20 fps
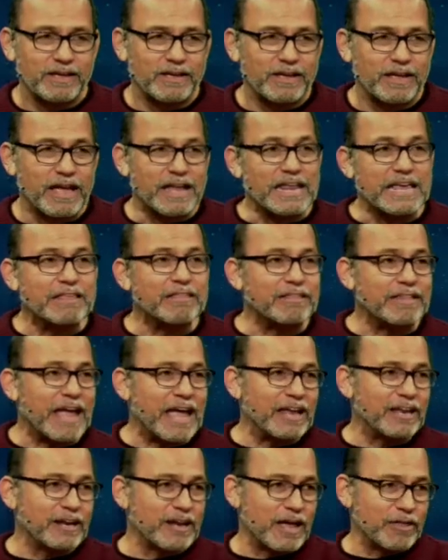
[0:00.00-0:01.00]
And he
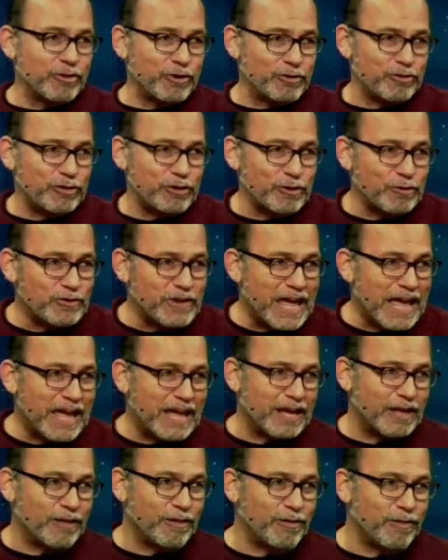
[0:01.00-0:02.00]
stayed another two
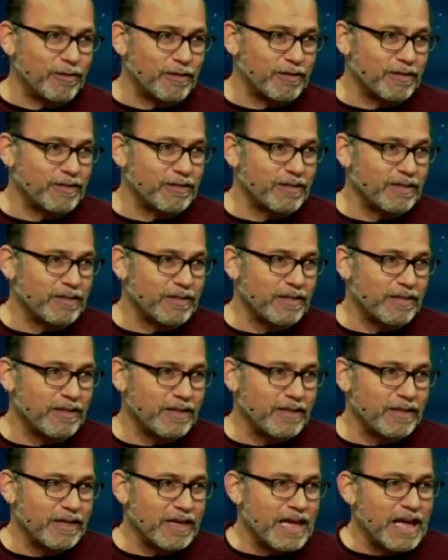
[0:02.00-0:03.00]
days.
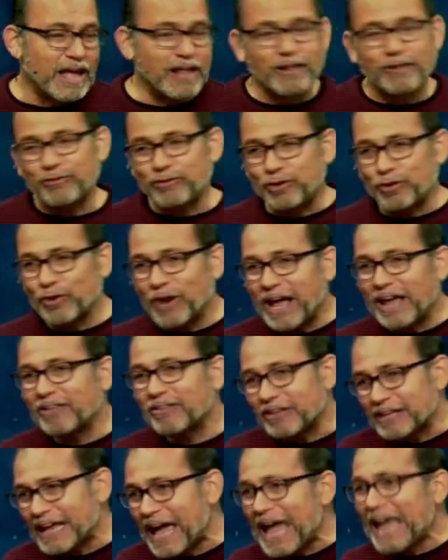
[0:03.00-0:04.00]
And two days
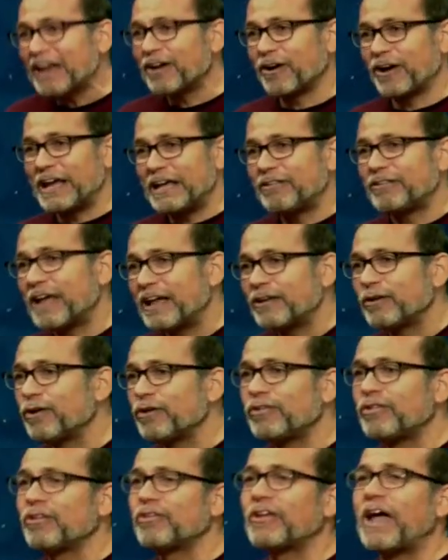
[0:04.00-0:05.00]
later, he said to
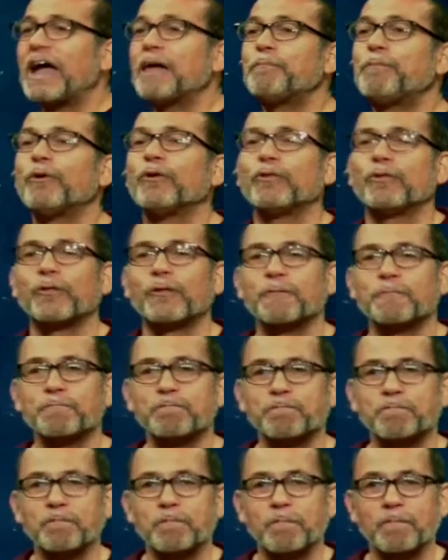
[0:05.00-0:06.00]
his disciples,
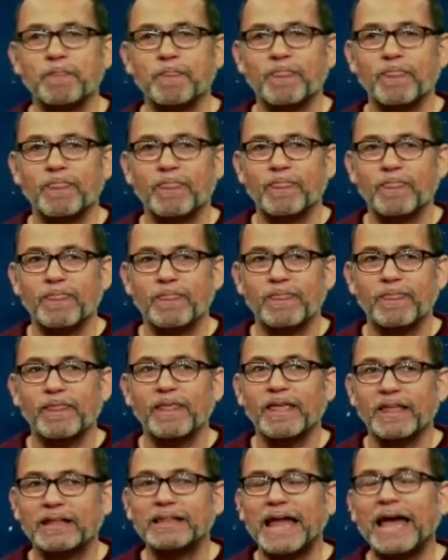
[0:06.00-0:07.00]

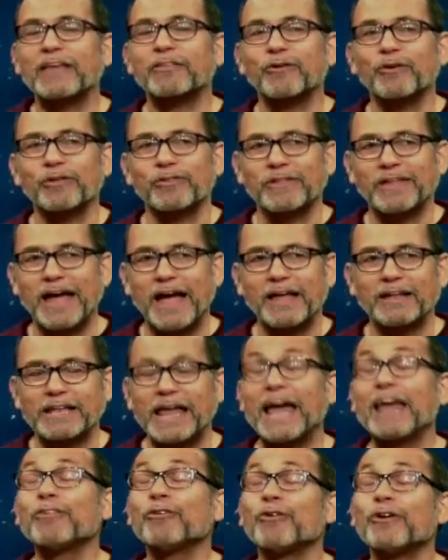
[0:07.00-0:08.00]
Lazarus died.
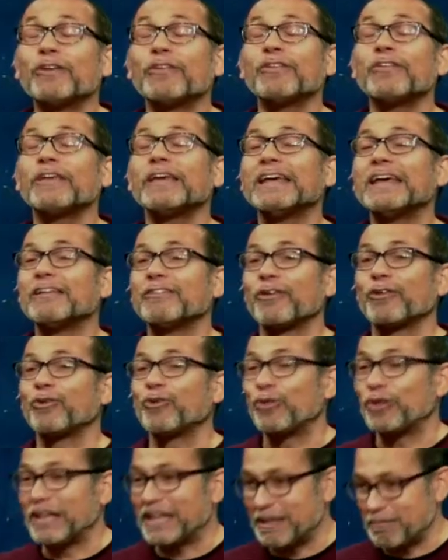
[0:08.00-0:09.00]
Lazarus is
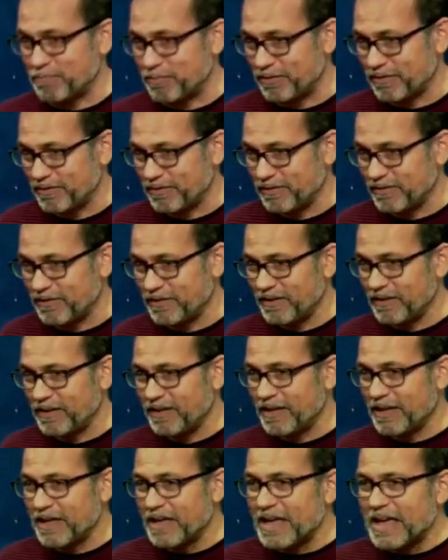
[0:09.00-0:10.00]
asleep.
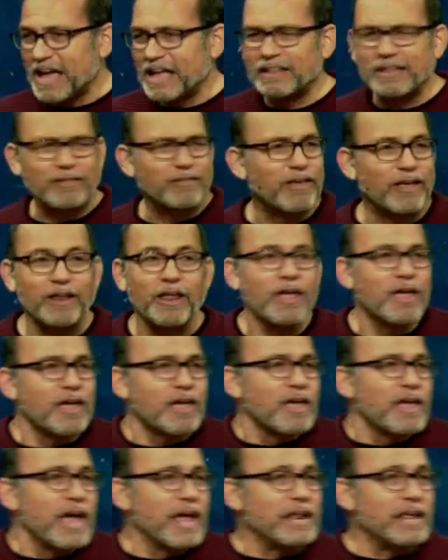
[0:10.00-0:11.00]
And he said,
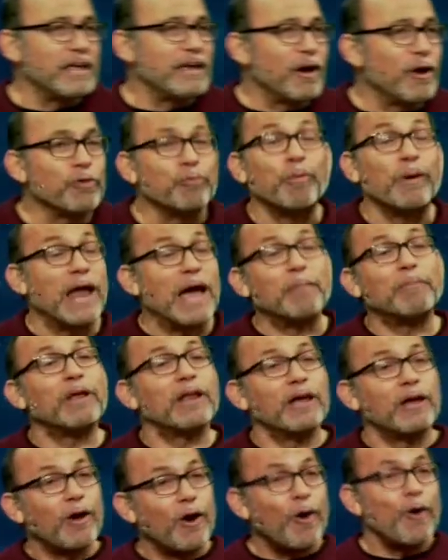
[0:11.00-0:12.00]
and he goes, but I'm going
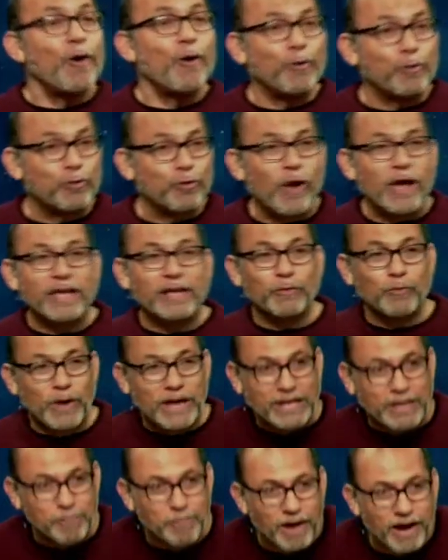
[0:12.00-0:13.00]
to go so I can
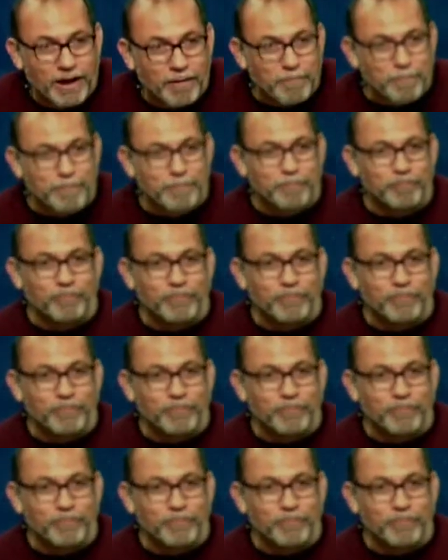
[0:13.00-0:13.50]
wake him up.